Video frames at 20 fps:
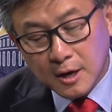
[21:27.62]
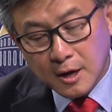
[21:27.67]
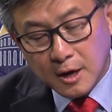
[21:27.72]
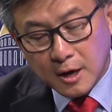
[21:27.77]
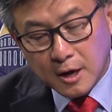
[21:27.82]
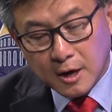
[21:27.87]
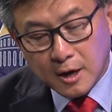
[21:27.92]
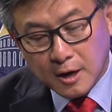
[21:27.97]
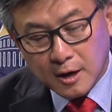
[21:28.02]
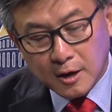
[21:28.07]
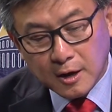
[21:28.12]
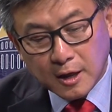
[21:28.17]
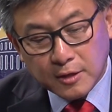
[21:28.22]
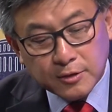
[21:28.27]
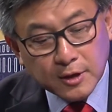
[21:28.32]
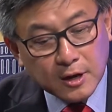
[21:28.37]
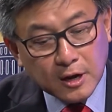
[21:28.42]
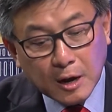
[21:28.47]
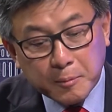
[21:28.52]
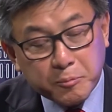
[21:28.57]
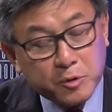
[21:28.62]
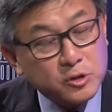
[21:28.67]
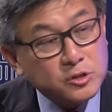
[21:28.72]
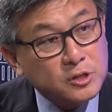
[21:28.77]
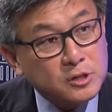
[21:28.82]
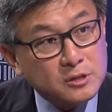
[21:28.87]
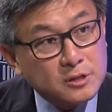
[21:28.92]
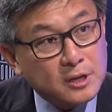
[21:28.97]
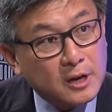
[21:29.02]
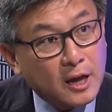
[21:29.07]
And then I'm
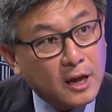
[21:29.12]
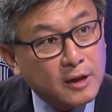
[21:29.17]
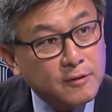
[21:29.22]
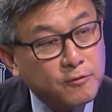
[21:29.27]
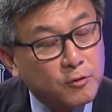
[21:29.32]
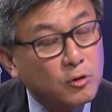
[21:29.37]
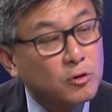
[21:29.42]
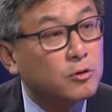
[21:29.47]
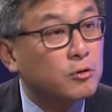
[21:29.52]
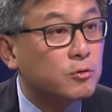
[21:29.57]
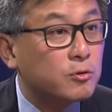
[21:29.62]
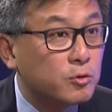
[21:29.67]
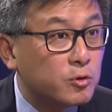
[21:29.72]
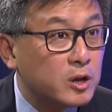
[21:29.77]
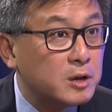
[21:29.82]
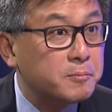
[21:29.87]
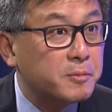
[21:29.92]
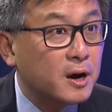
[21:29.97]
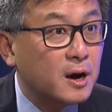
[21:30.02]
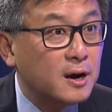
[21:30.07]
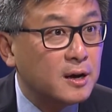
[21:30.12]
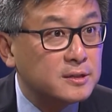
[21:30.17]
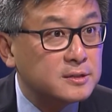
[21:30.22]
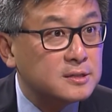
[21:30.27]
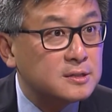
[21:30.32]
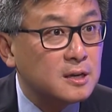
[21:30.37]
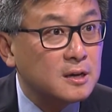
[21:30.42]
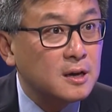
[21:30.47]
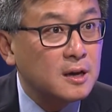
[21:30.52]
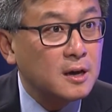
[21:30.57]
pushing today for green
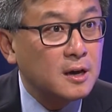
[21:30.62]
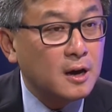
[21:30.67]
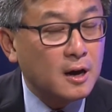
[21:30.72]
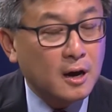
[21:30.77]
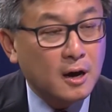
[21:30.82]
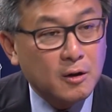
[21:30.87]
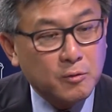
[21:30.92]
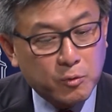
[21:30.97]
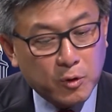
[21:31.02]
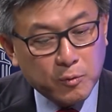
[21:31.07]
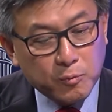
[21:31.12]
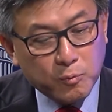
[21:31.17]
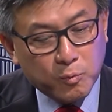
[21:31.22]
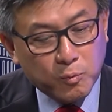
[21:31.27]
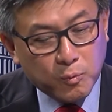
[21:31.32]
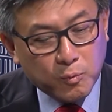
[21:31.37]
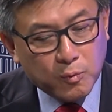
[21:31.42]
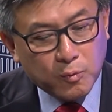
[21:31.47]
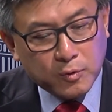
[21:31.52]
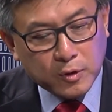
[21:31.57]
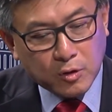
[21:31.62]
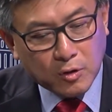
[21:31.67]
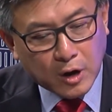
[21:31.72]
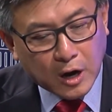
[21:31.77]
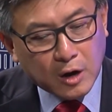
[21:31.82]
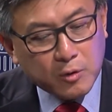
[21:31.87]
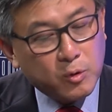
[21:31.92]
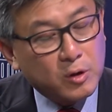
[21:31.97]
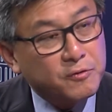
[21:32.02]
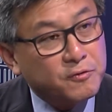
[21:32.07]
bonds. How
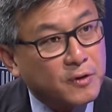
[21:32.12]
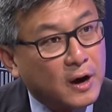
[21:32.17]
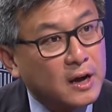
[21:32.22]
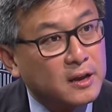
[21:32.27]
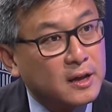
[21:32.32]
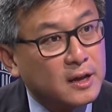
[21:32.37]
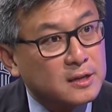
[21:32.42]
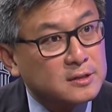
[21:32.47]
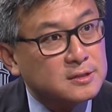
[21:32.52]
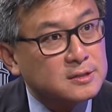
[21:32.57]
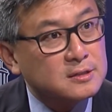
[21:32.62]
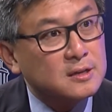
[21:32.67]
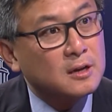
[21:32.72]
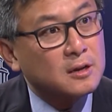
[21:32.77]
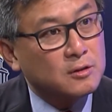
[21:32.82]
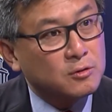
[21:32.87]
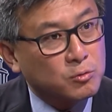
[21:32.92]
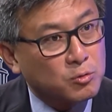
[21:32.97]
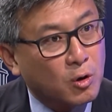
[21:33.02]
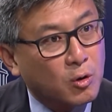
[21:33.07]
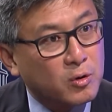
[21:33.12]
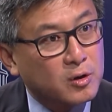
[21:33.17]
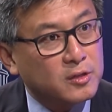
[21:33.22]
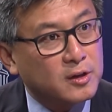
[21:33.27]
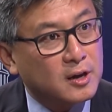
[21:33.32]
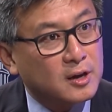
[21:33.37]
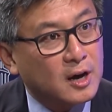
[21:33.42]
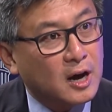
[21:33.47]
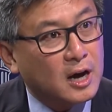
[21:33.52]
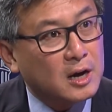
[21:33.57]
do we finance growing the
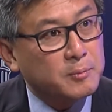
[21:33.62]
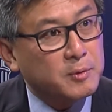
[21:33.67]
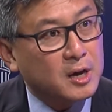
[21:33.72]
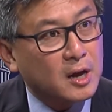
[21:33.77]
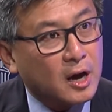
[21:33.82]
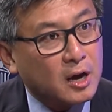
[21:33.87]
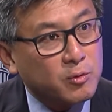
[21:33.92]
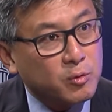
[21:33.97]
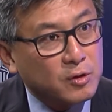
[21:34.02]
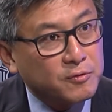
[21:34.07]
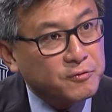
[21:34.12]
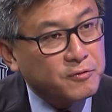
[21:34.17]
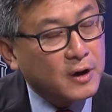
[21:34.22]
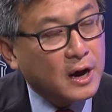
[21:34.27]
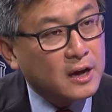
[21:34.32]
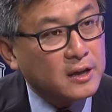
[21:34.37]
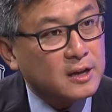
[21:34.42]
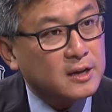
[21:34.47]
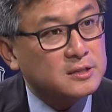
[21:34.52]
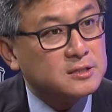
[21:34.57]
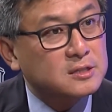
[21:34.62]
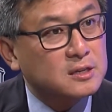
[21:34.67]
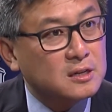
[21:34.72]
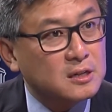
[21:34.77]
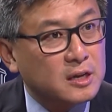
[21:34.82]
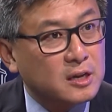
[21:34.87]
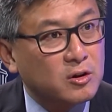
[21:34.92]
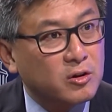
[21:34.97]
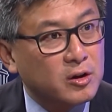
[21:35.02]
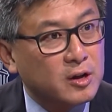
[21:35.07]
economy? How do we finance
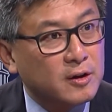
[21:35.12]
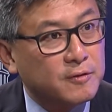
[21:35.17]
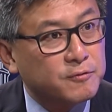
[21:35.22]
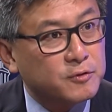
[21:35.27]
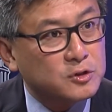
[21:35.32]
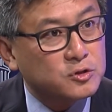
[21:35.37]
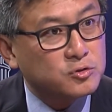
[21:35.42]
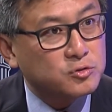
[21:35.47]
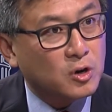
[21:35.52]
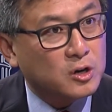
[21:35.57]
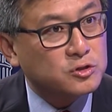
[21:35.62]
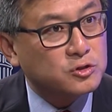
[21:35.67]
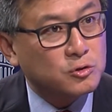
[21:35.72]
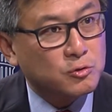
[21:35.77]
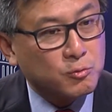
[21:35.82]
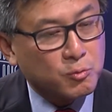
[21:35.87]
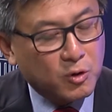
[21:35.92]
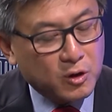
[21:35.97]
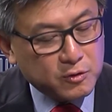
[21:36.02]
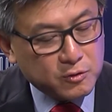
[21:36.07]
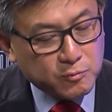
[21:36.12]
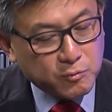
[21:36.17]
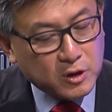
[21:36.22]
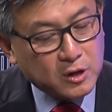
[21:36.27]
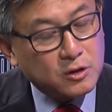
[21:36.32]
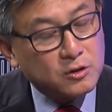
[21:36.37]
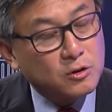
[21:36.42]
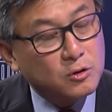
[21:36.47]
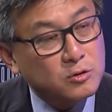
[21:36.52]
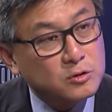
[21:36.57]
cleaner infrastructure? What we
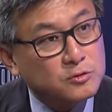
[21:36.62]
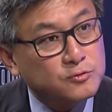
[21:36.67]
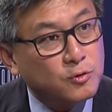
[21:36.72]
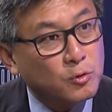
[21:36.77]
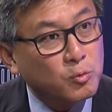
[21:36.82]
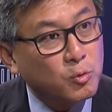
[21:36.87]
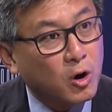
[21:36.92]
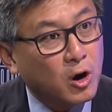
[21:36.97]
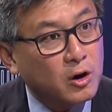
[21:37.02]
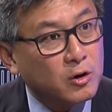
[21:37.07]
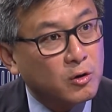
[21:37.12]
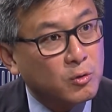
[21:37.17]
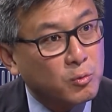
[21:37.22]
can use for water?